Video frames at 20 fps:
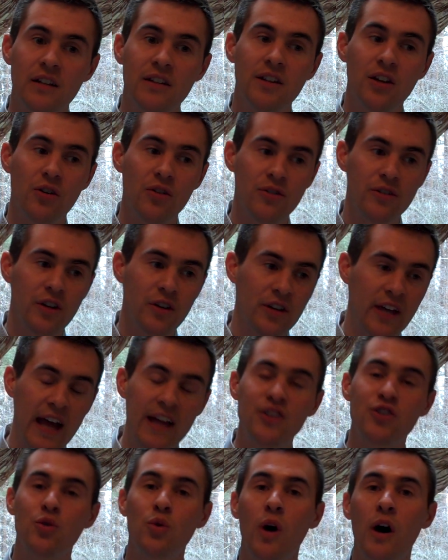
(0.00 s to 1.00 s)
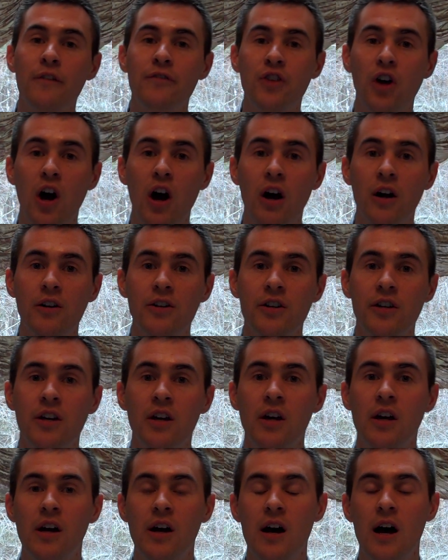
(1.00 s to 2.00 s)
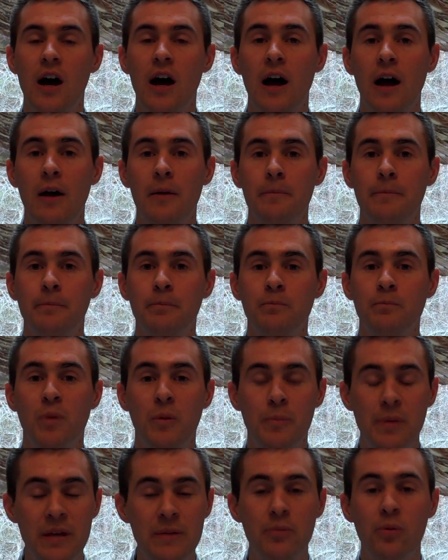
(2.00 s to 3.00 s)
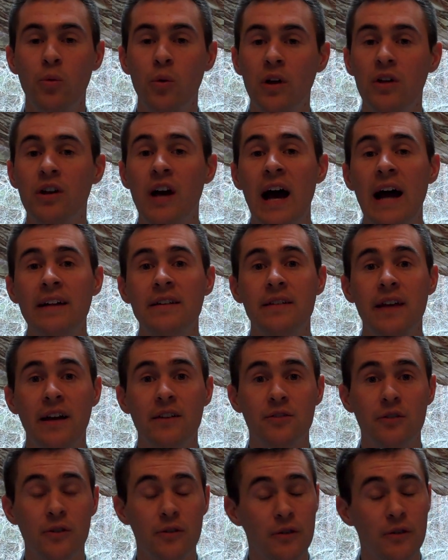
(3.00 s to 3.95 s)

They'll catch you off guard, but people will contact you.